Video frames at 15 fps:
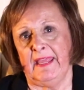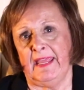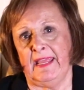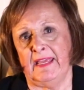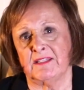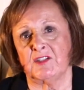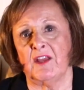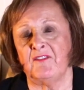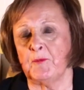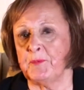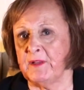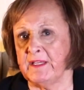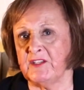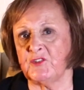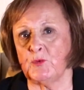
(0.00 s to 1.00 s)
and to have a
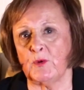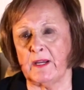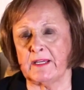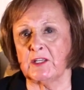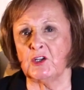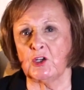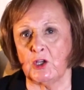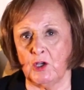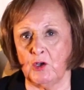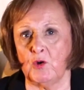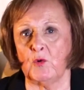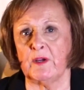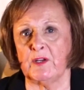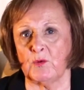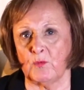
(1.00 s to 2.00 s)
place where I can
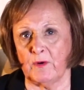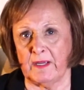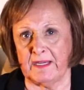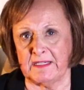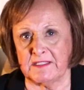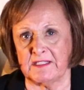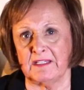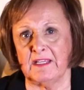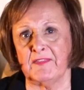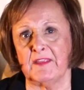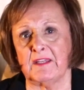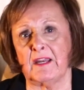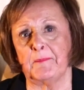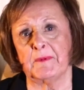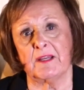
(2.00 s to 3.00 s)
go and write and
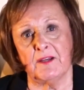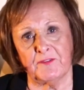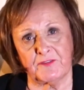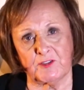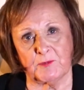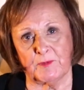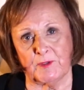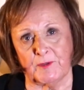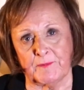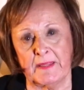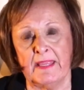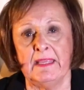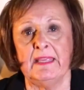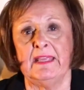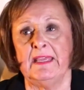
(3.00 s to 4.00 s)
that I'm comfortable.
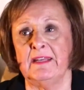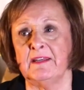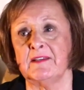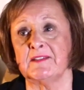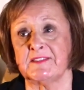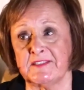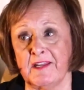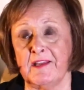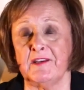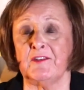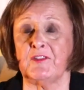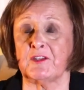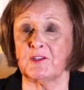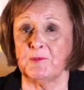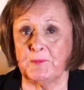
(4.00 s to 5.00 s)
And it is not
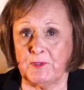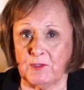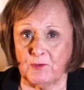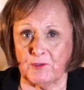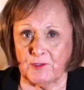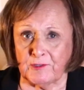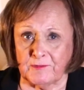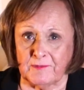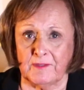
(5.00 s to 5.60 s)
at the computer,